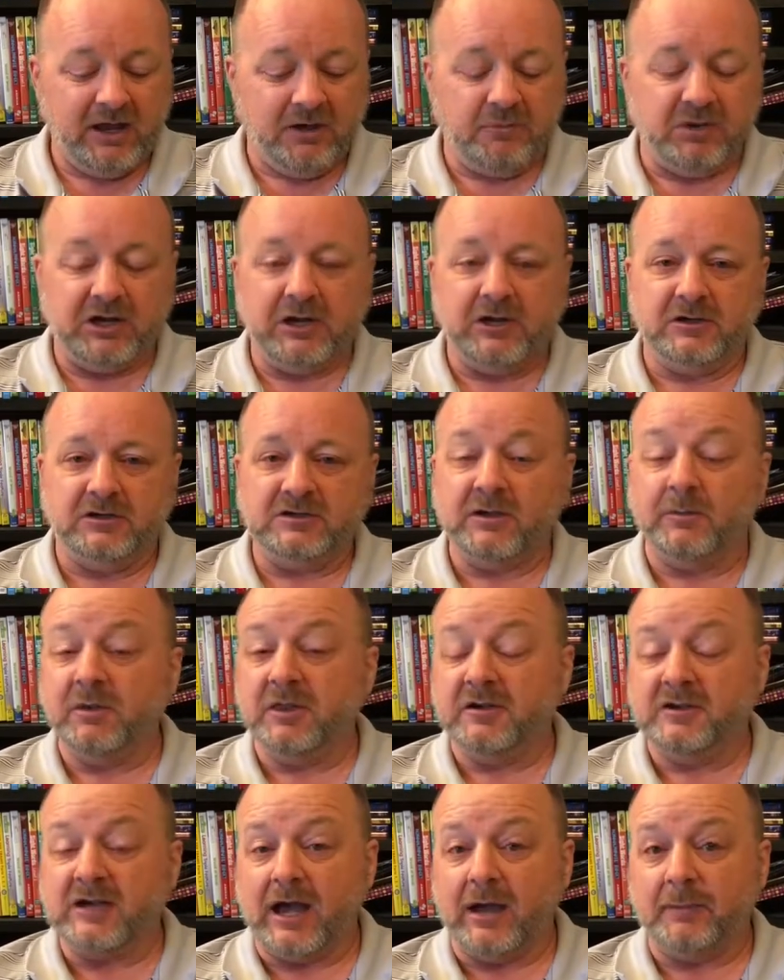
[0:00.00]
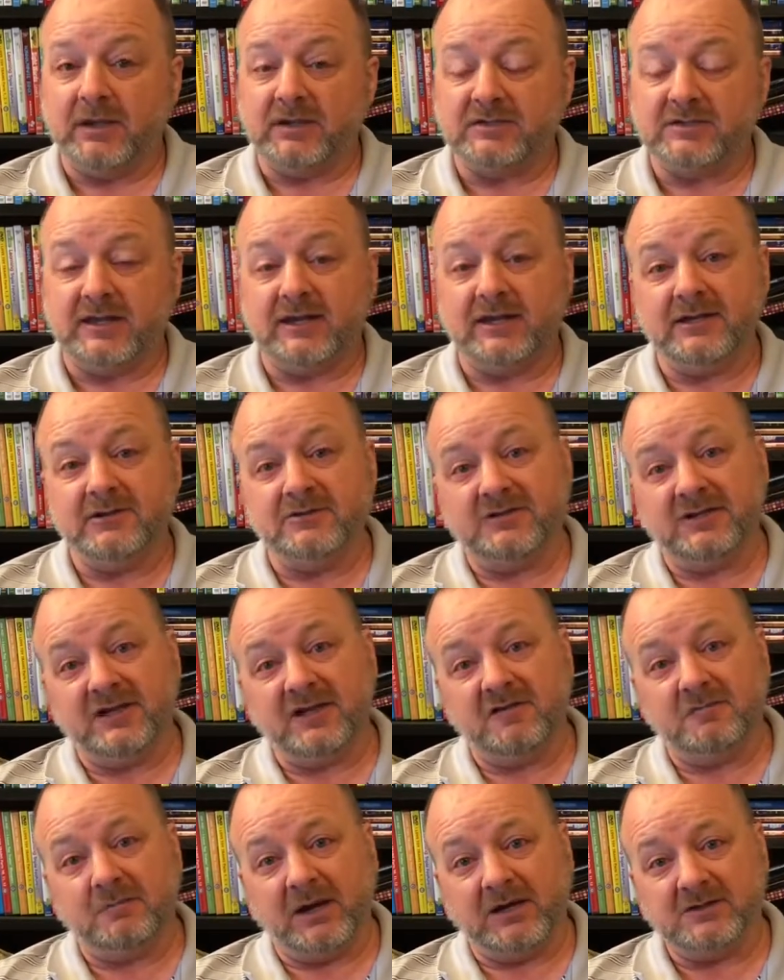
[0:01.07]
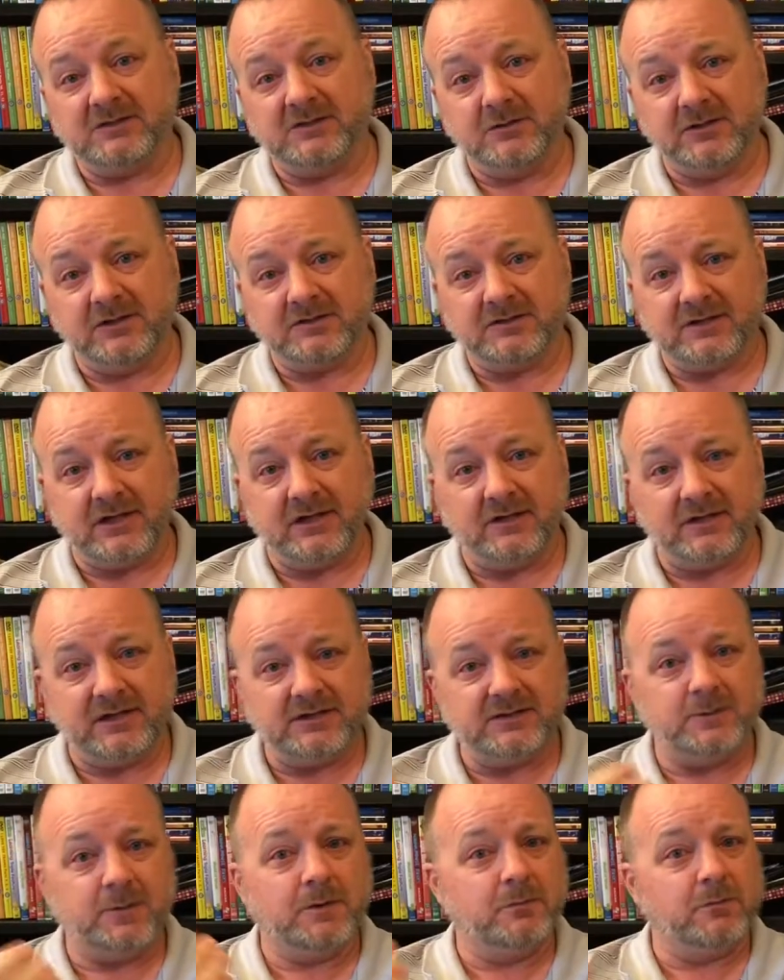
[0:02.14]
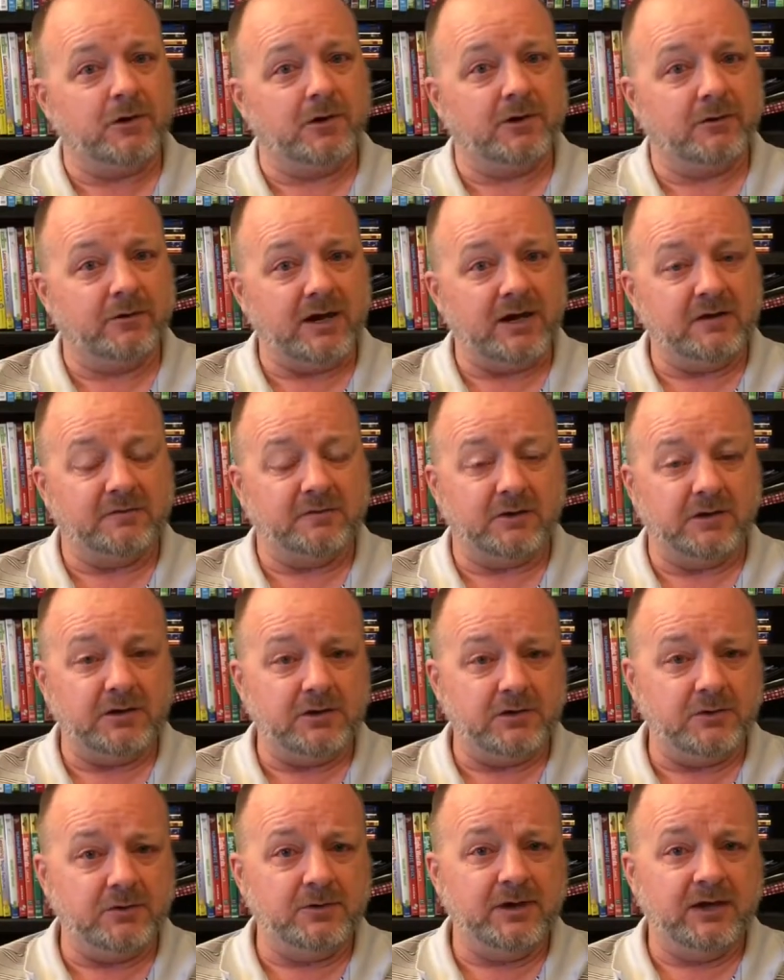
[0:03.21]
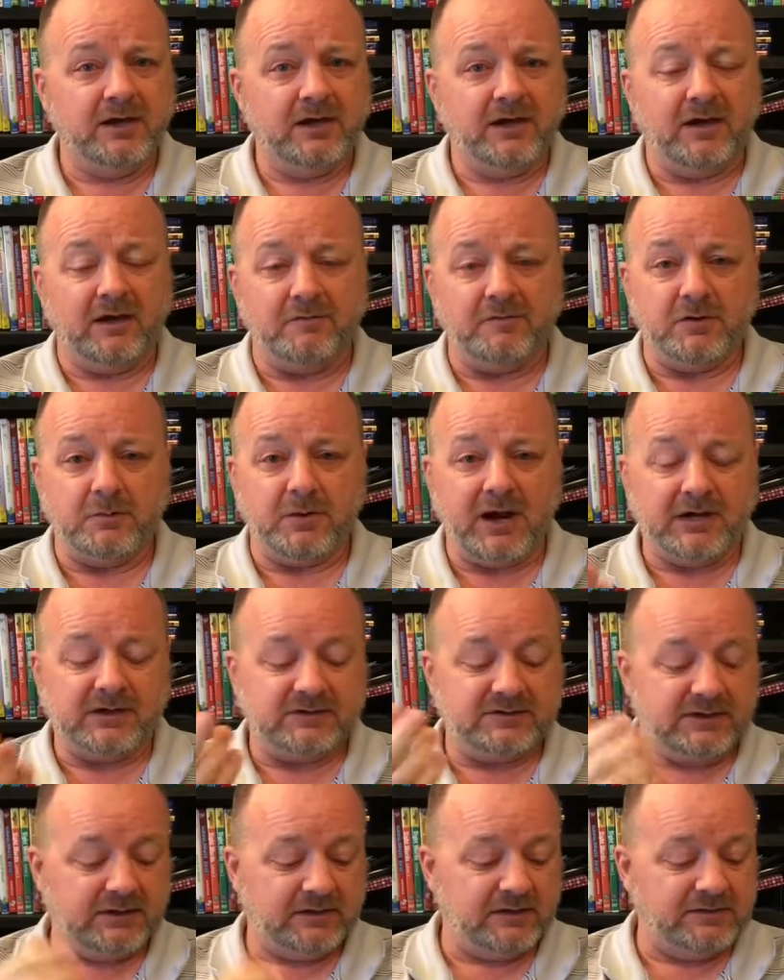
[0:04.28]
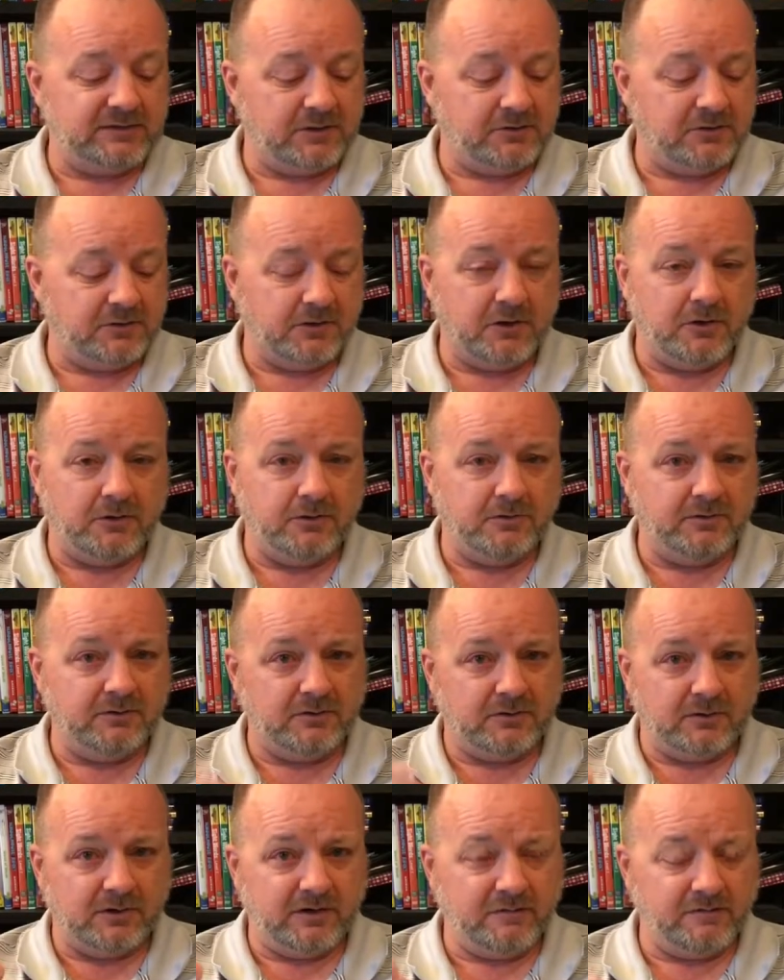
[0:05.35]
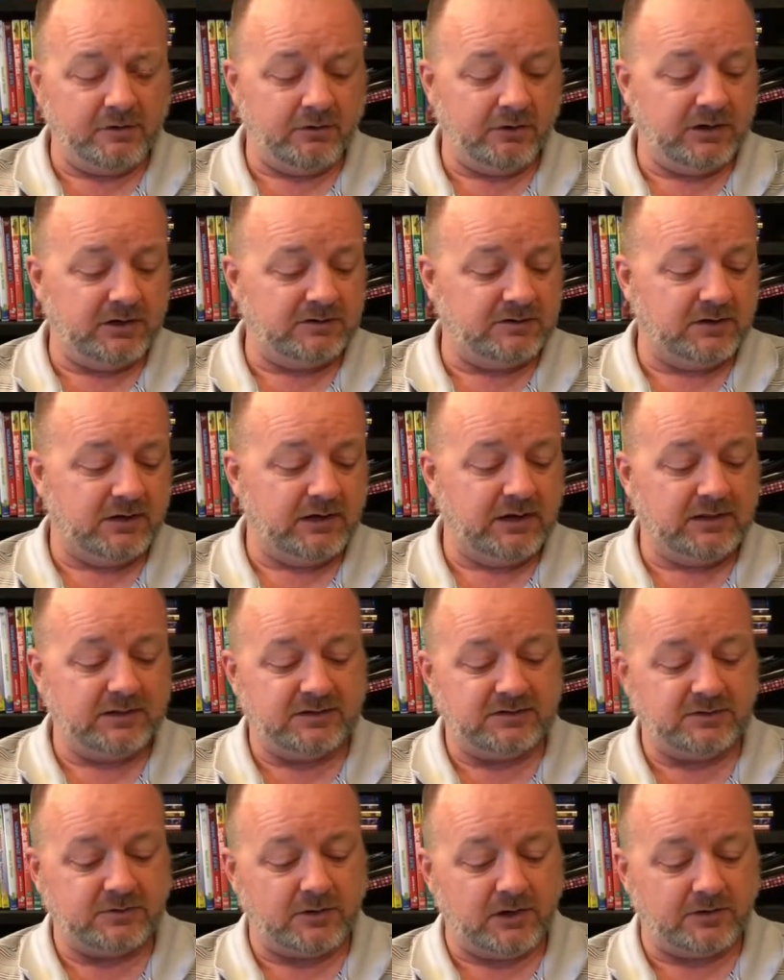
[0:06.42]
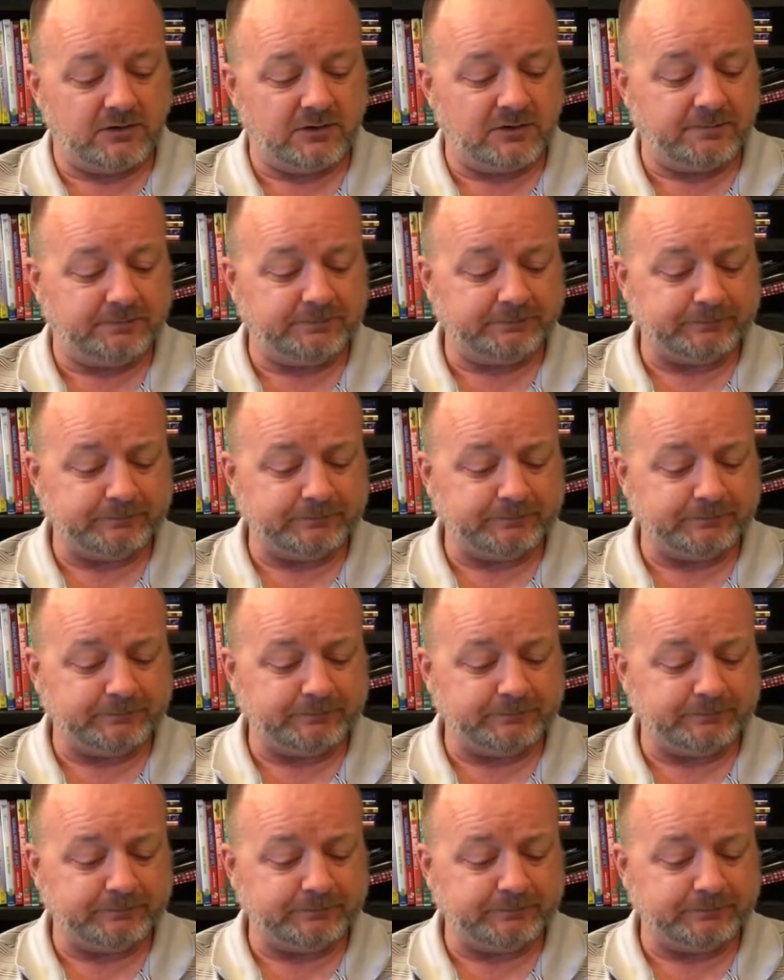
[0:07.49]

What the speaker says: But here are some of the topics that I used to give my students, and these would work great for you if you're practicing this on your own or if you're an instructor.